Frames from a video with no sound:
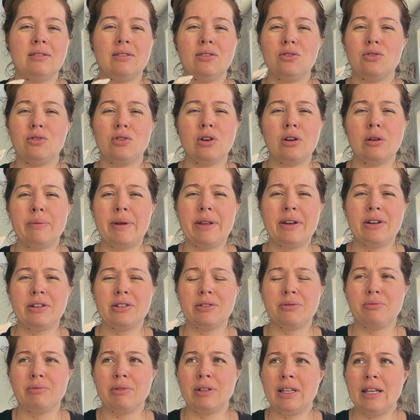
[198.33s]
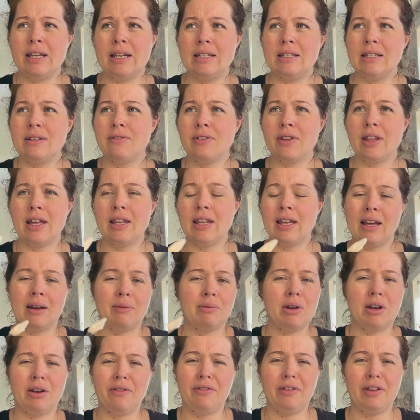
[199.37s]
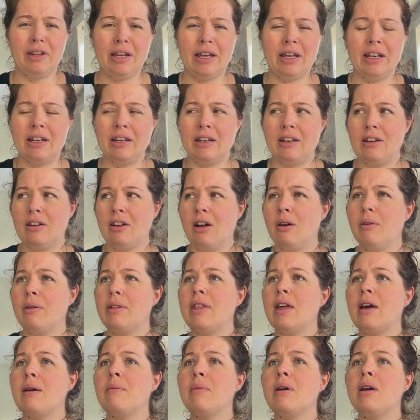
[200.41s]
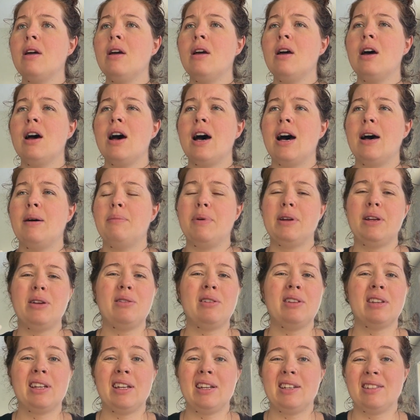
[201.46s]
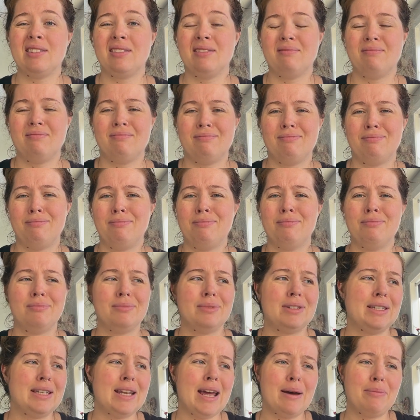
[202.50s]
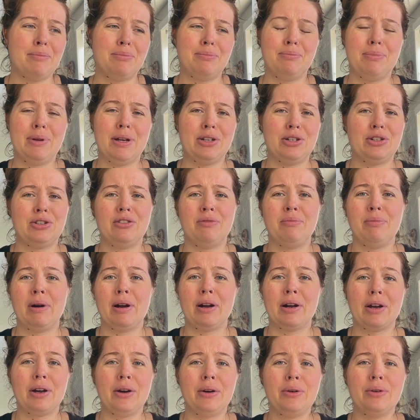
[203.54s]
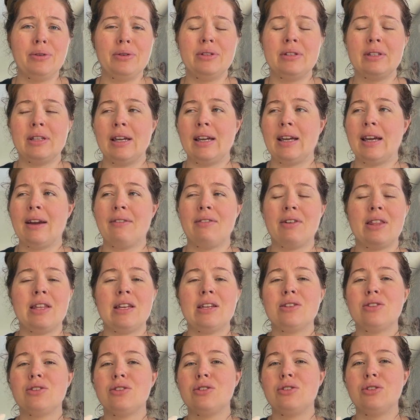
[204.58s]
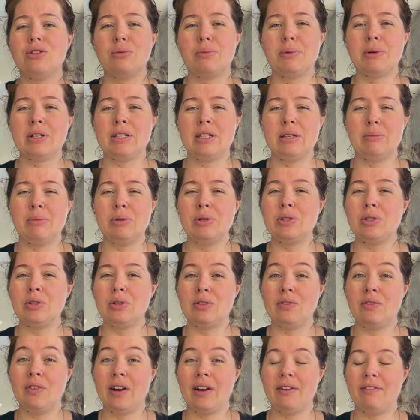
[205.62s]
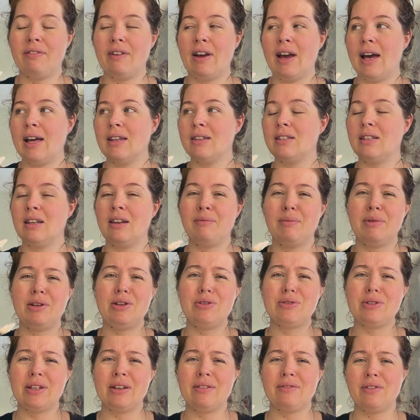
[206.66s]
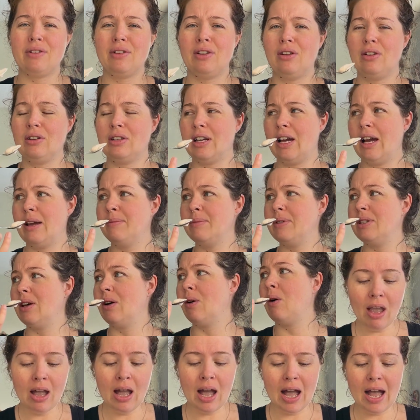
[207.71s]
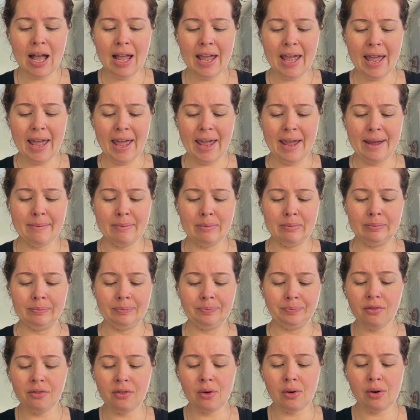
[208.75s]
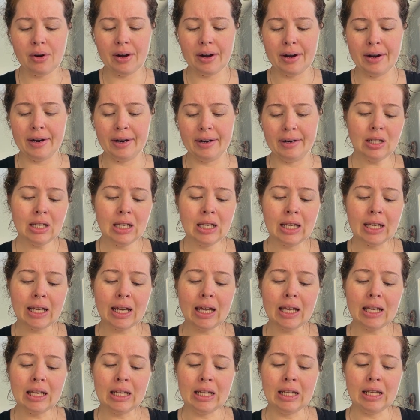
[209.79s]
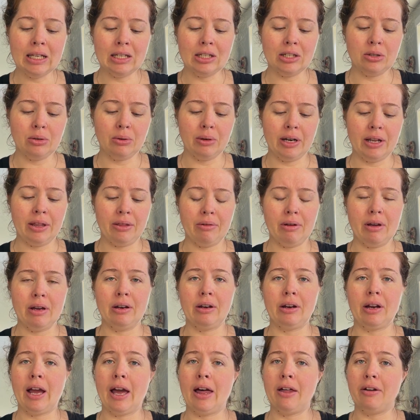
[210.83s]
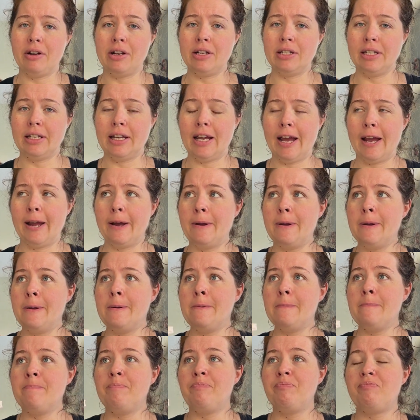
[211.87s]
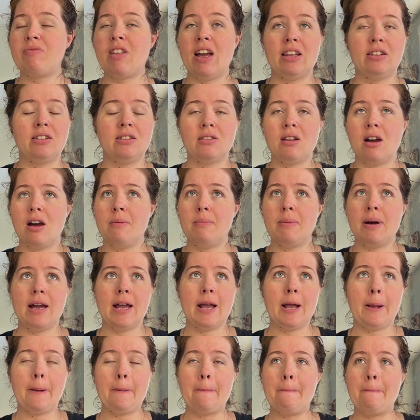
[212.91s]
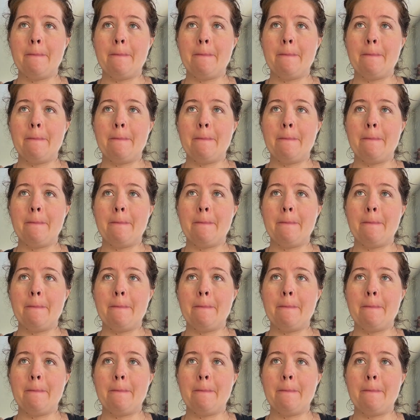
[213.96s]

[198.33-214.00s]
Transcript: Chronometer is really easy for that. Like I'm not affiliated at all with them, but you can like snap pictures of barcodes, like everything's super simple, so it's very fast, and I've been using it for a long time. So I aim for like at least 2,300 calories a day. That's not my